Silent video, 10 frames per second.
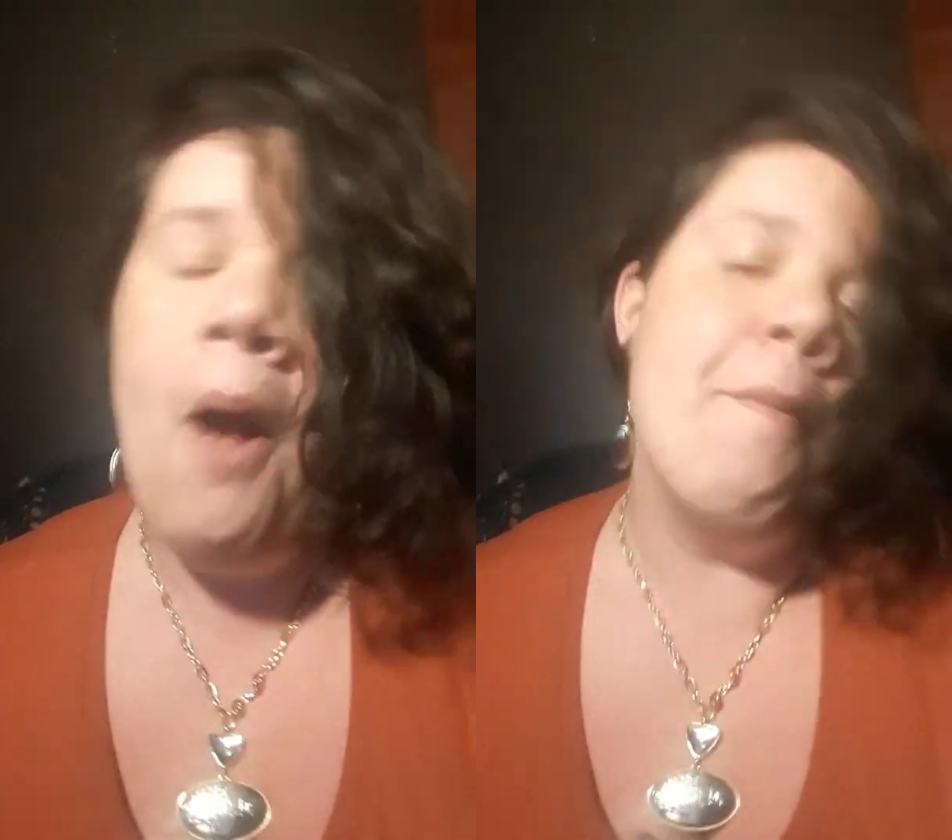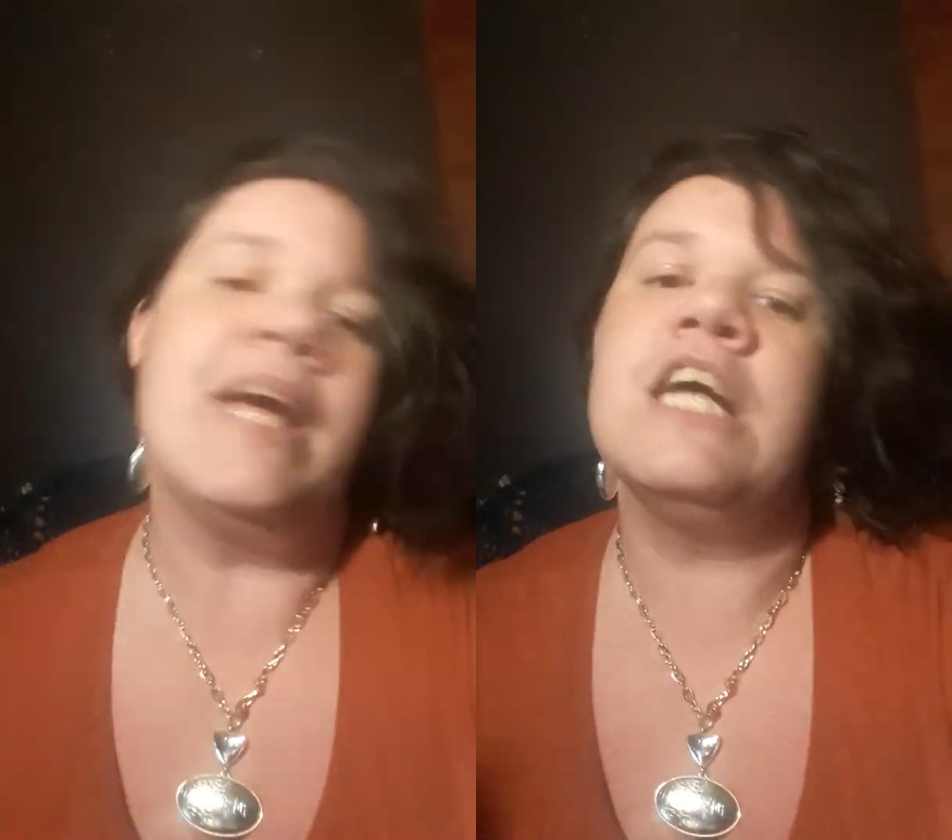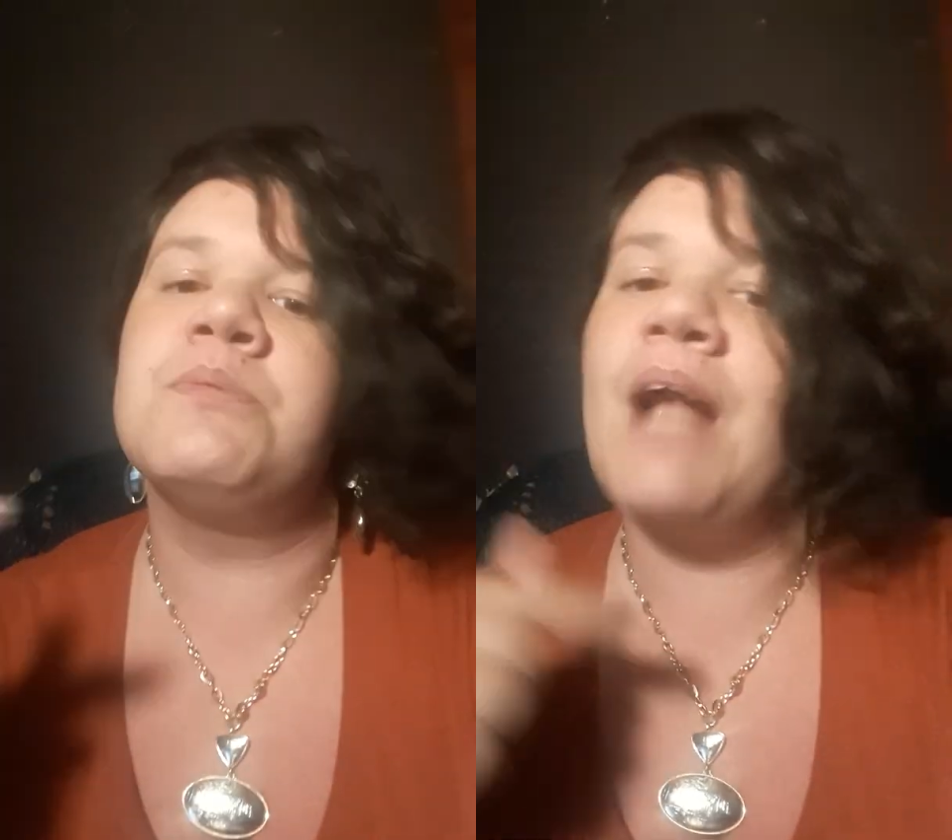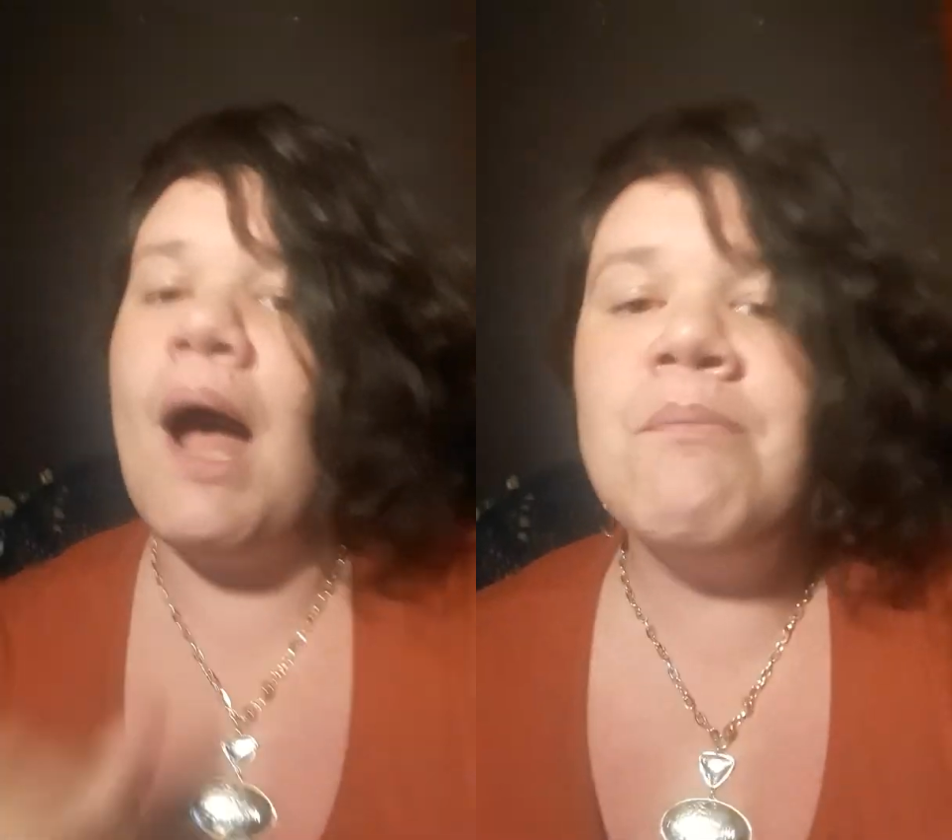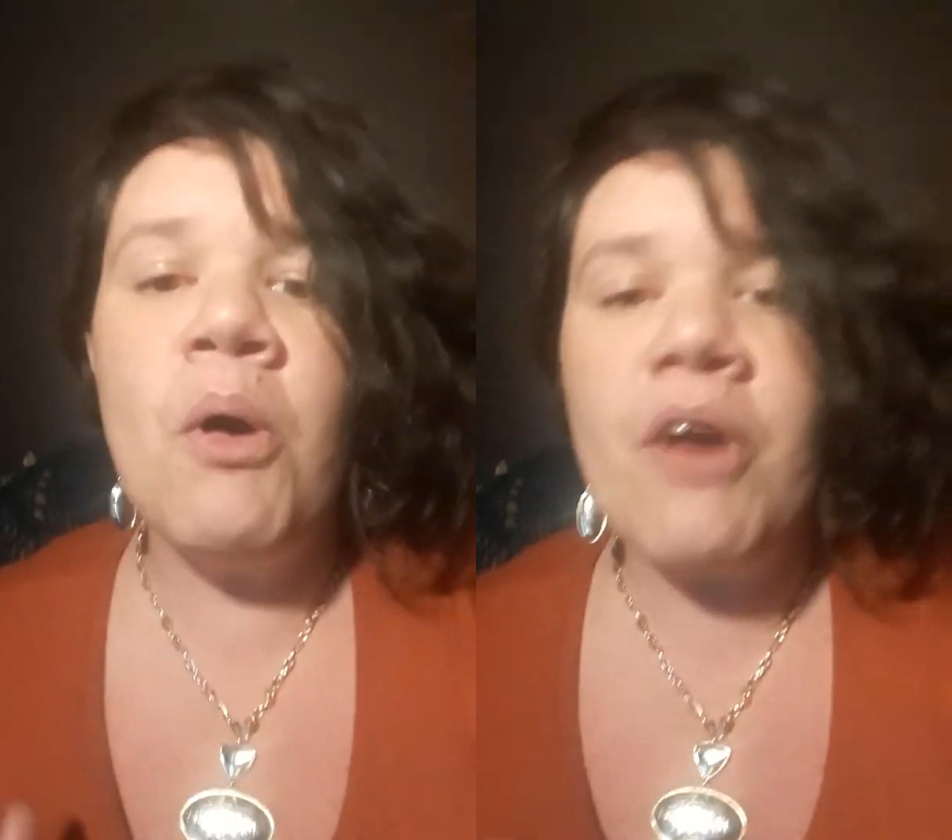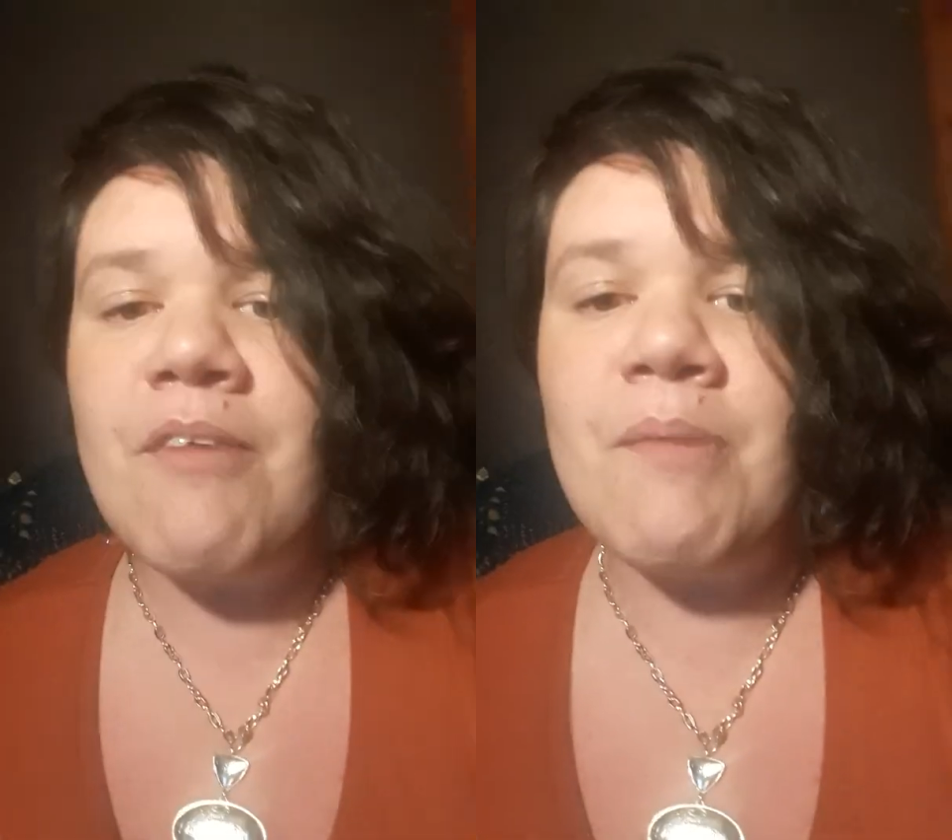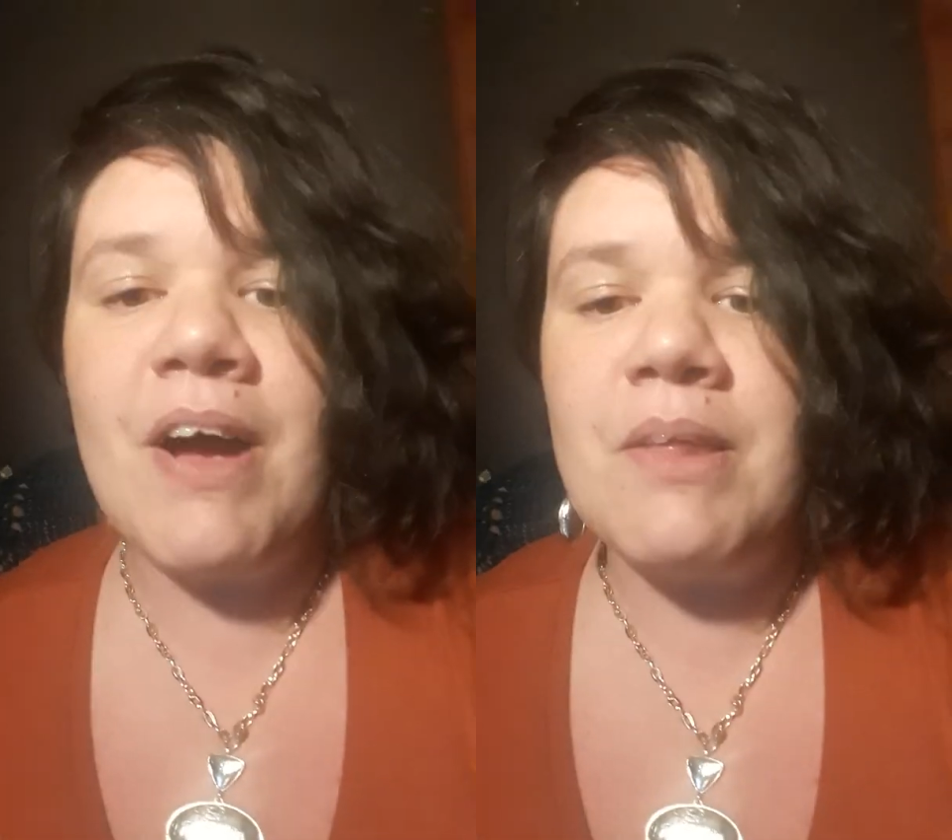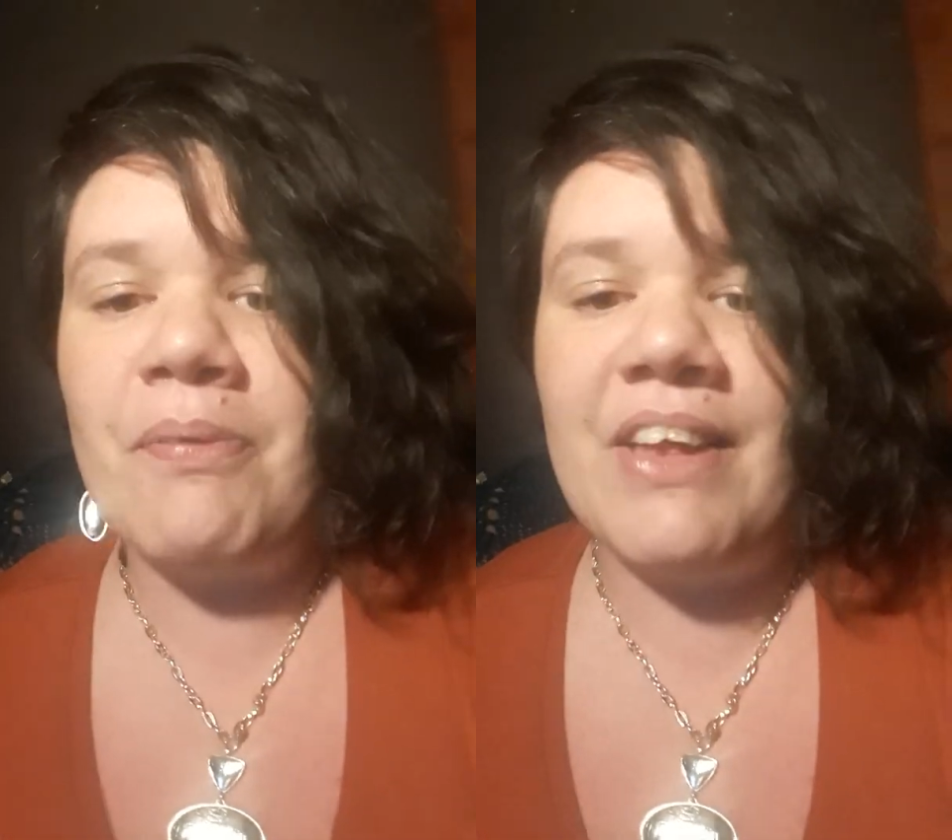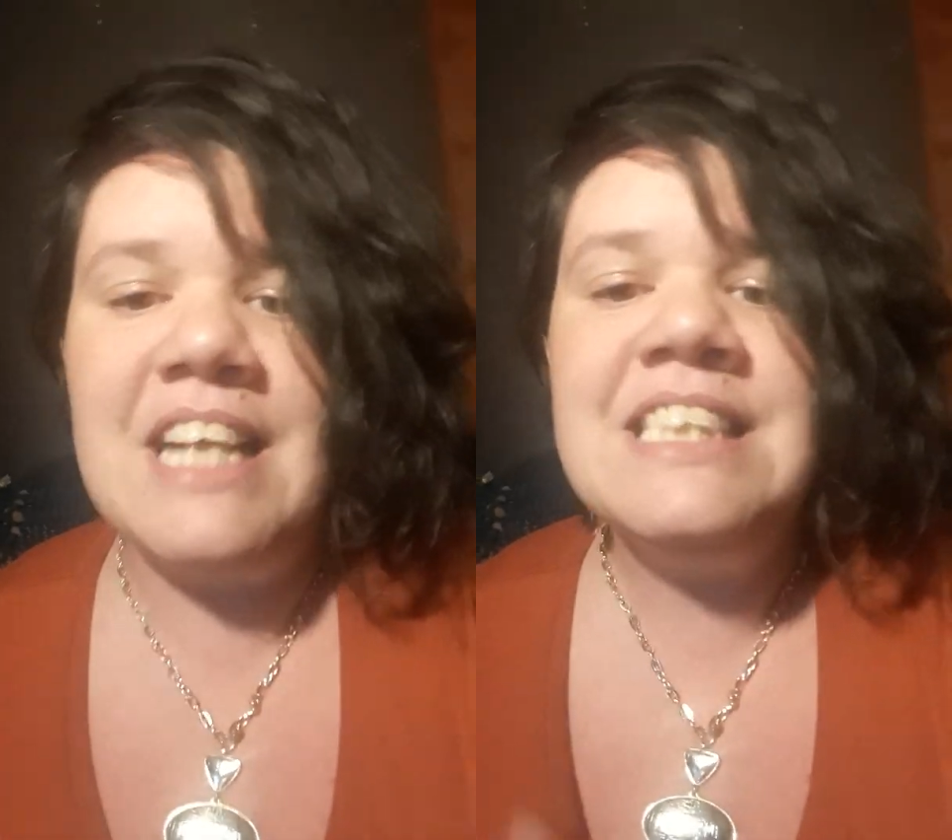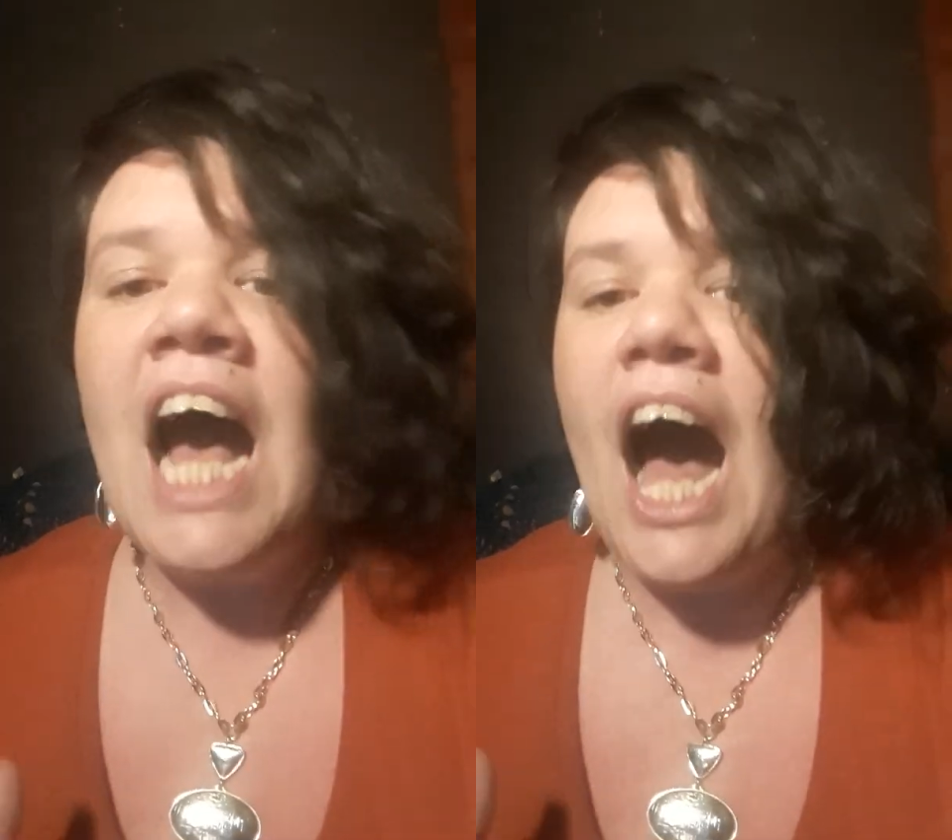Because when I'm pulled over by the police,